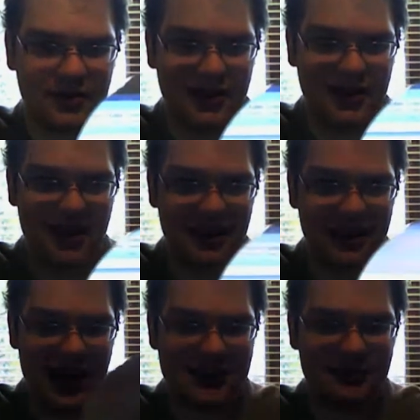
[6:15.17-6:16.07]
the
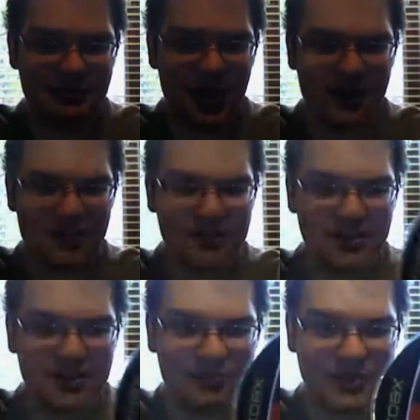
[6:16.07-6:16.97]
an Xbox
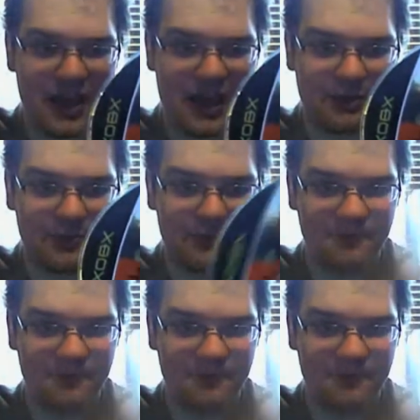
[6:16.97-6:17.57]
game.